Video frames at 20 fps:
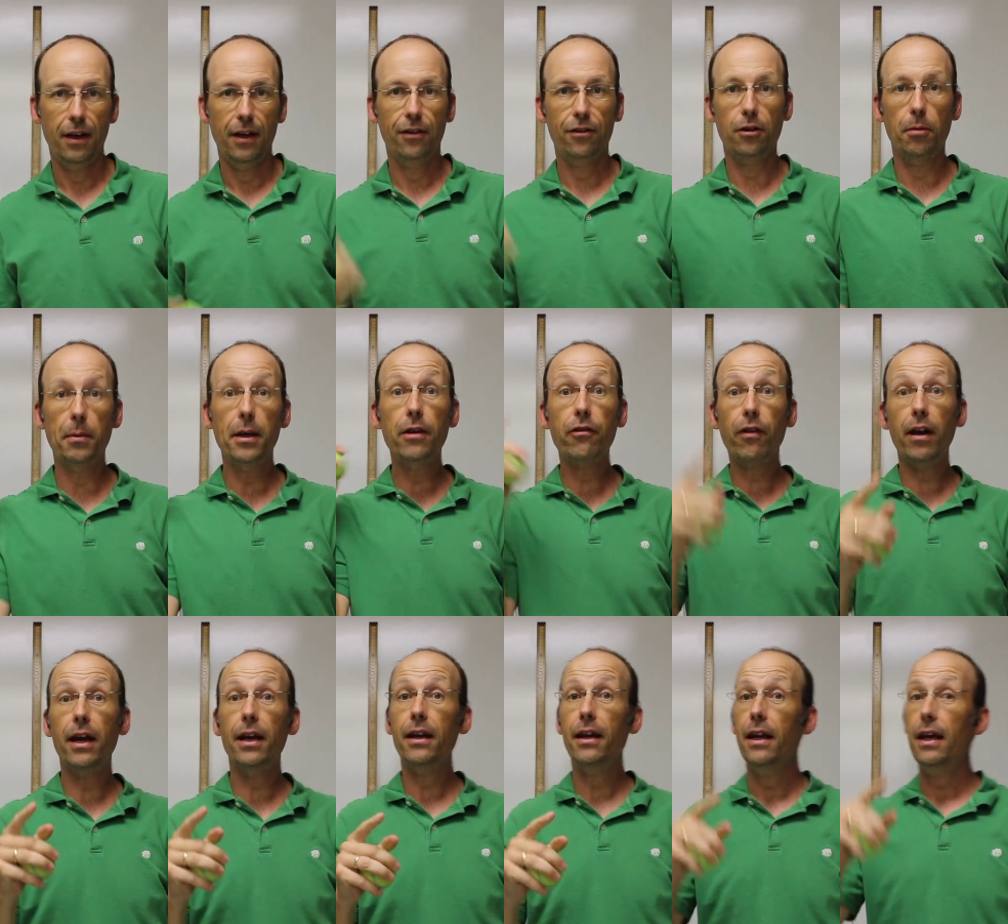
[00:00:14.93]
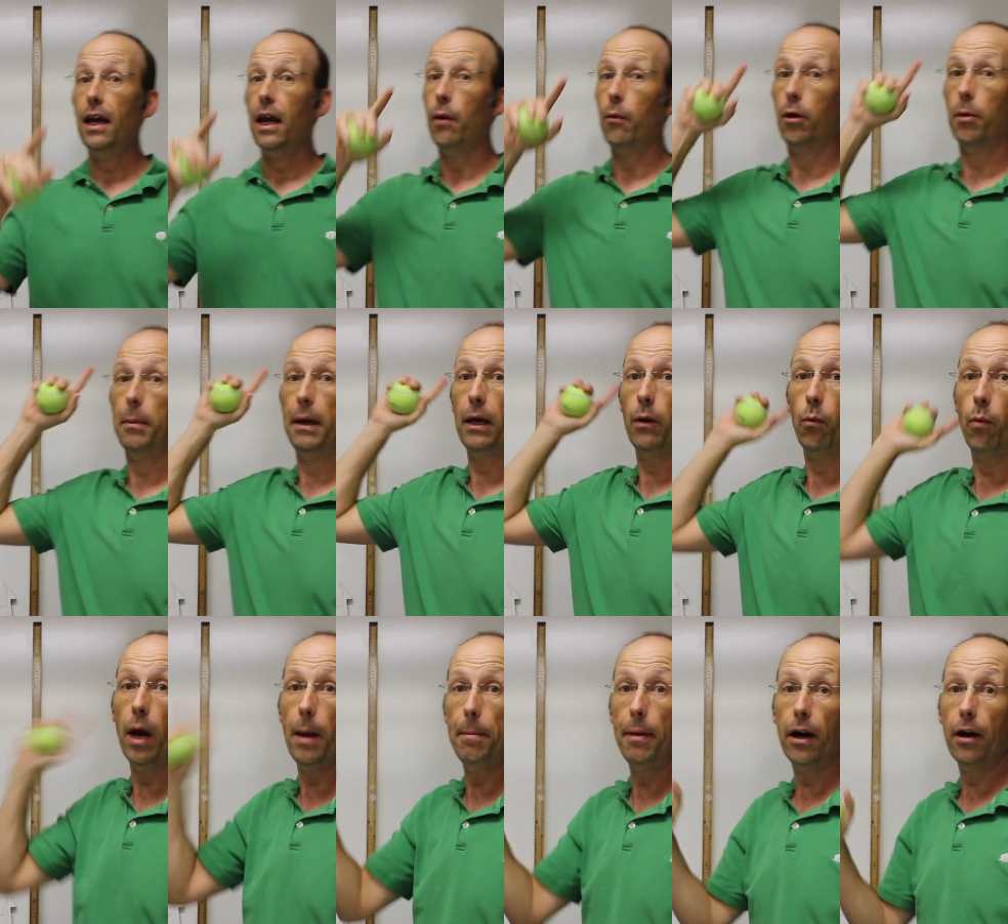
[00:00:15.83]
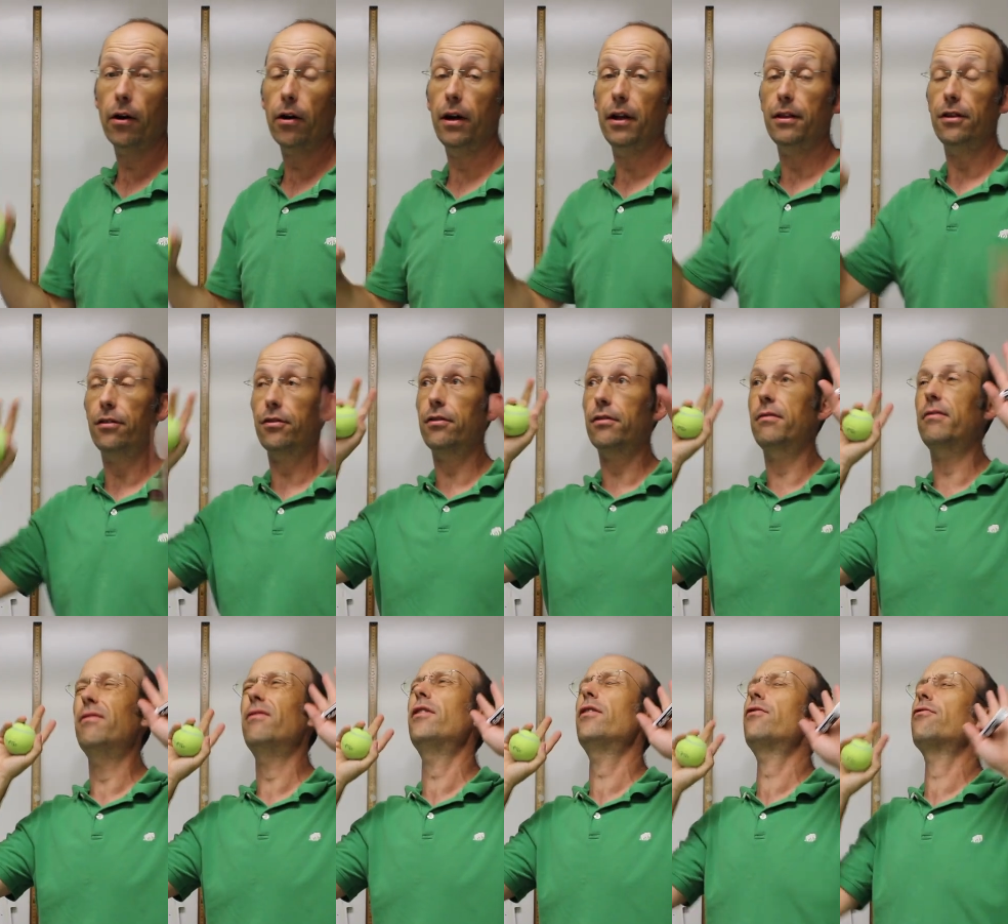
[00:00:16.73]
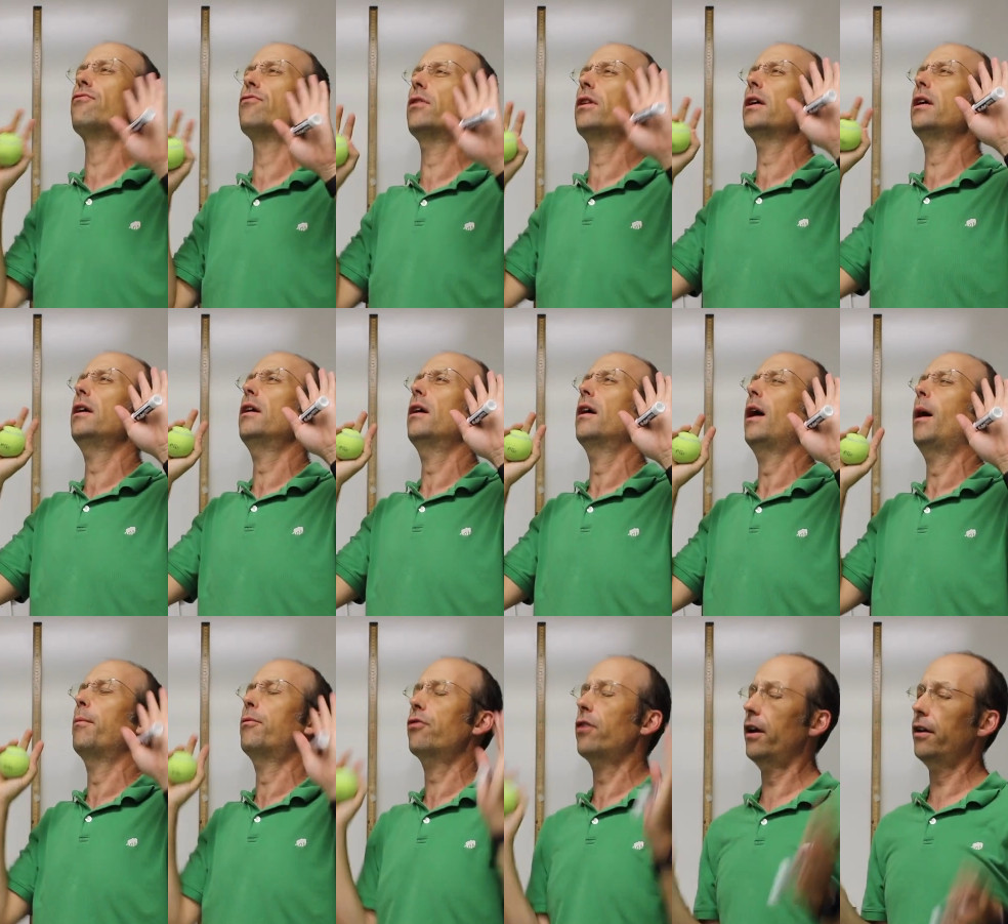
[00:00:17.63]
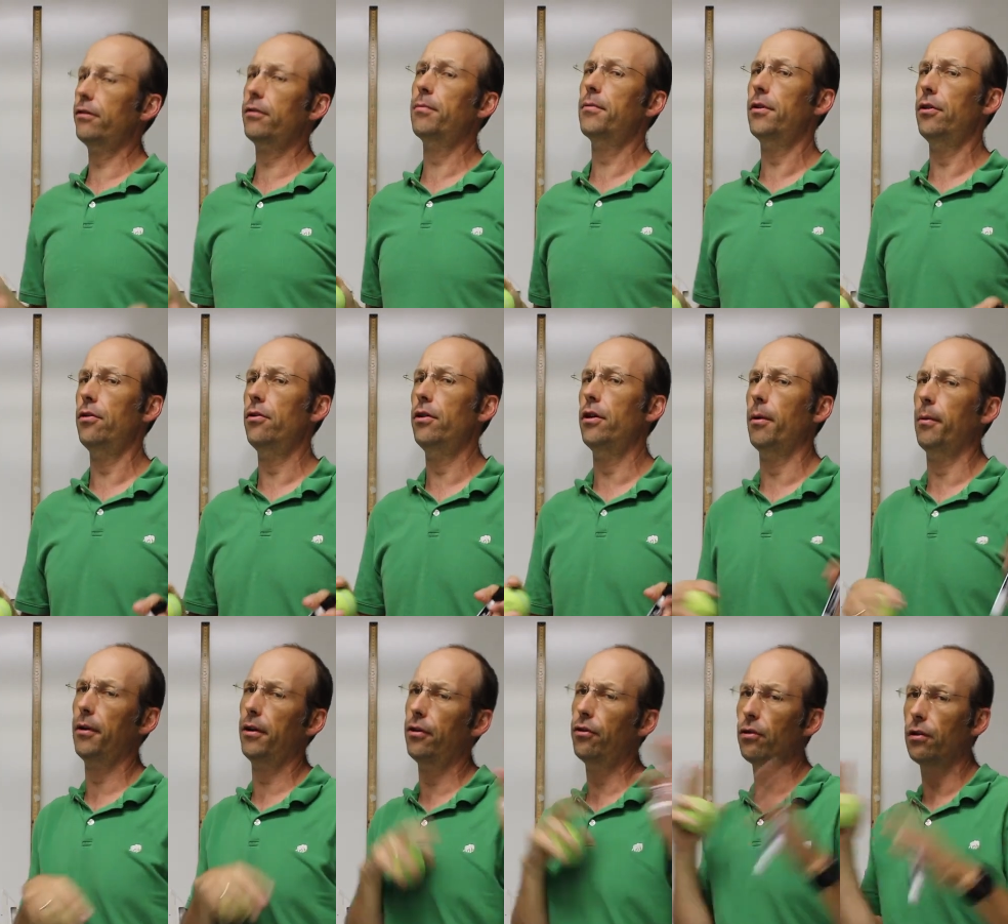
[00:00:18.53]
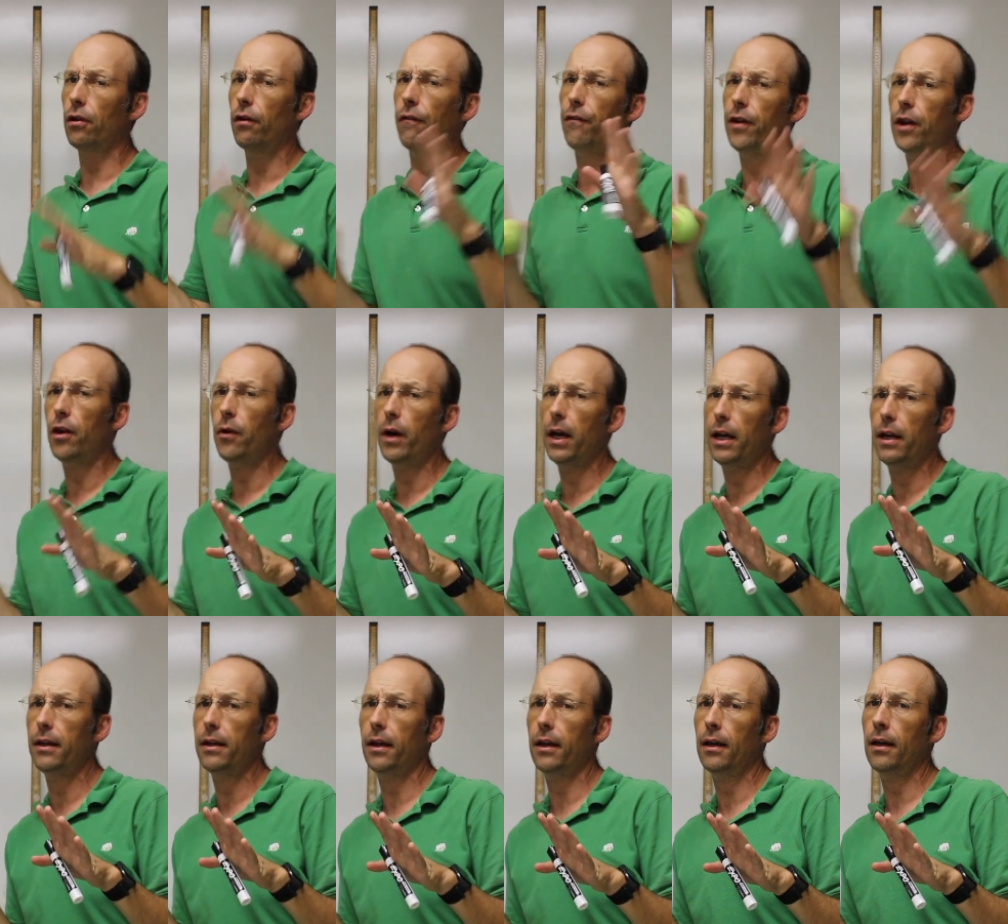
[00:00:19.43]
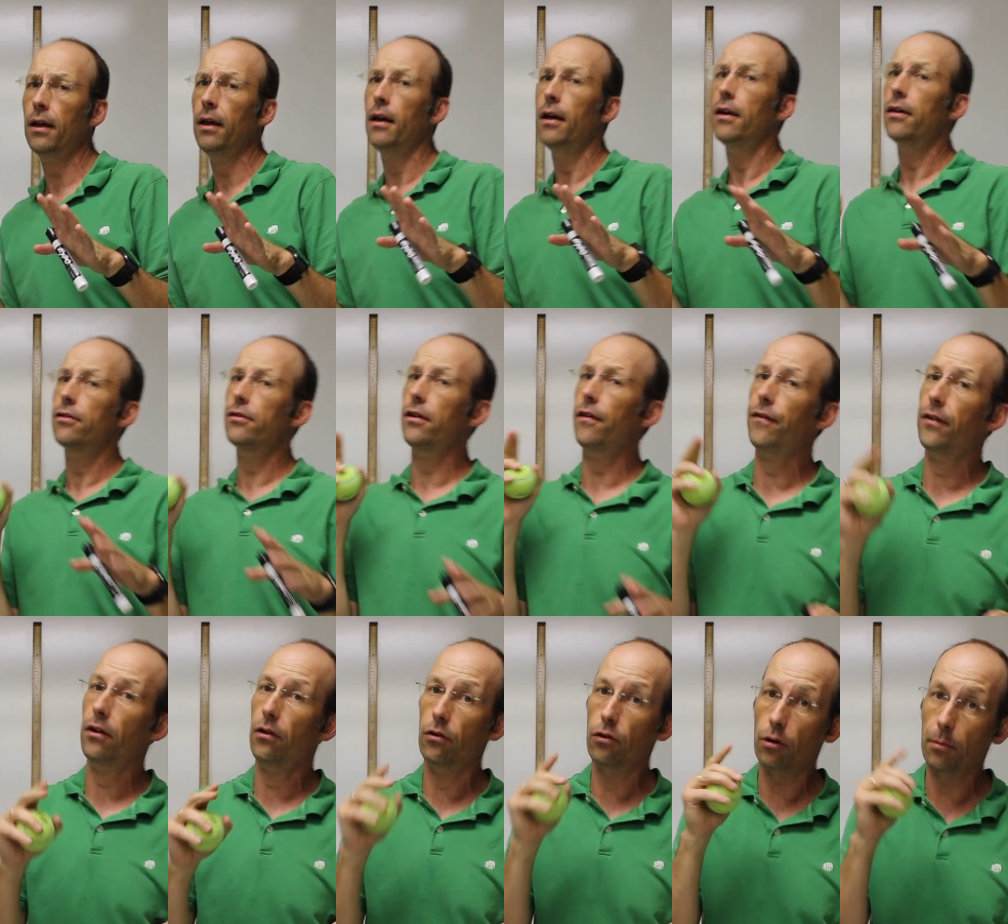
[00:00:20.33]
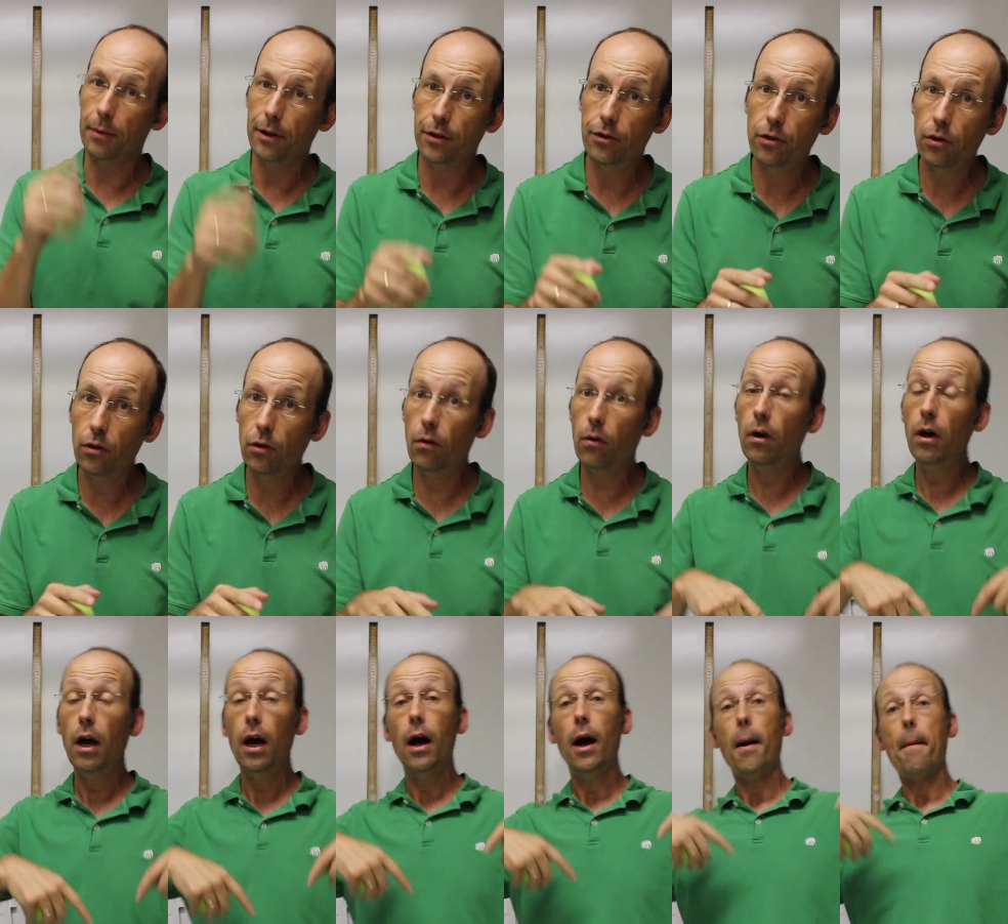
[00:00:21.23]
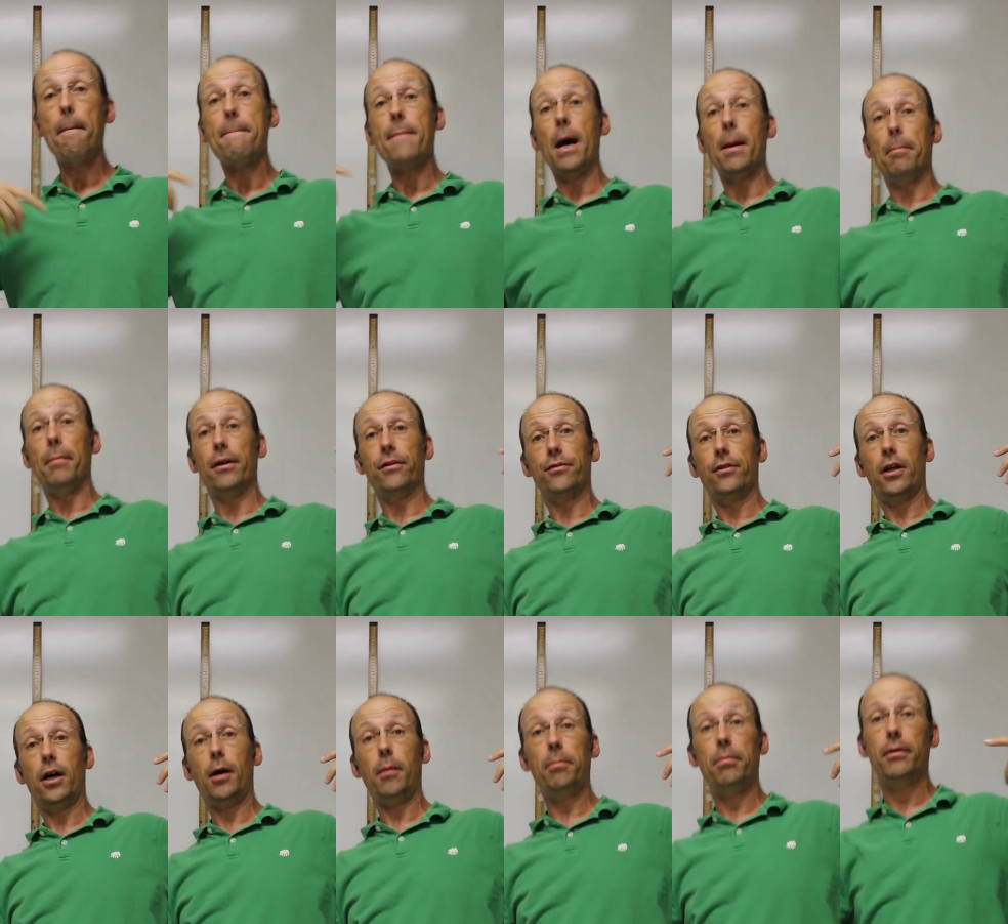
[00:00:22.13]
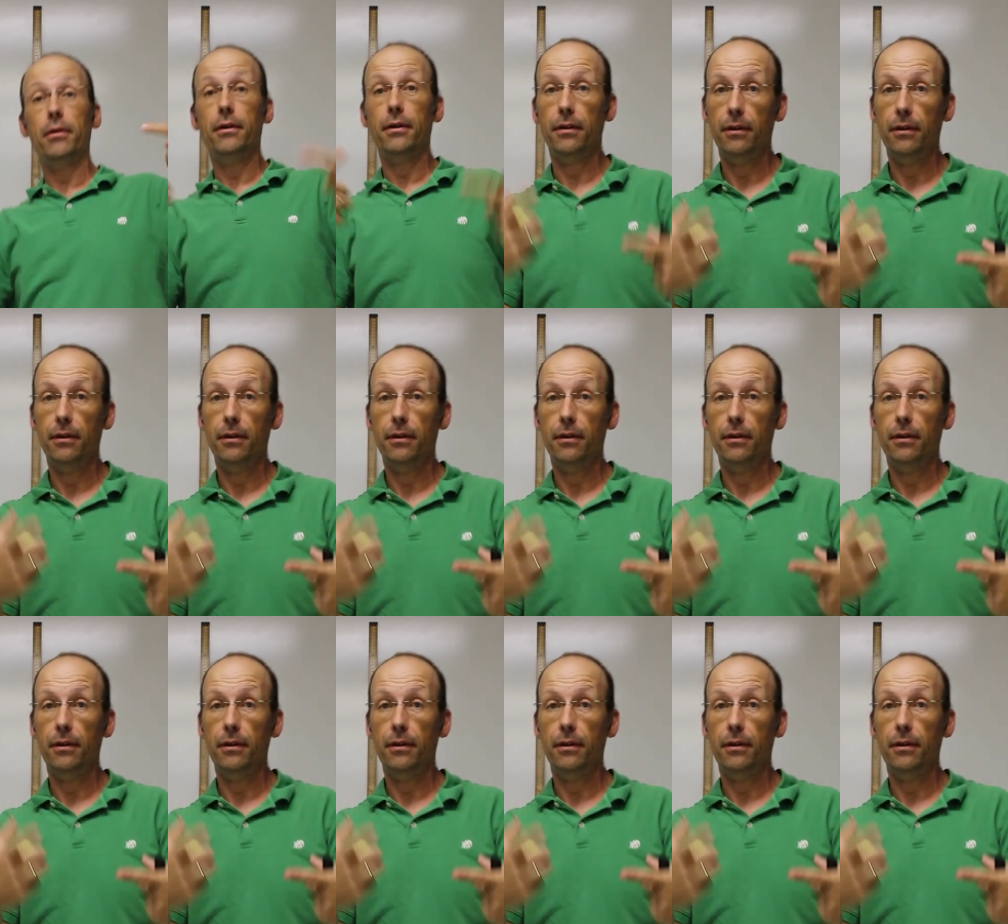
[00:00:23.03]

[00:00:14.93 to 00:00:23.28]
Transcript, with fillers: It's going to be great, and we're going to make it way better. And this is this is really I'm trying something new here. I'm going to do a little video editing stuff I don't normally do. Might mess it up.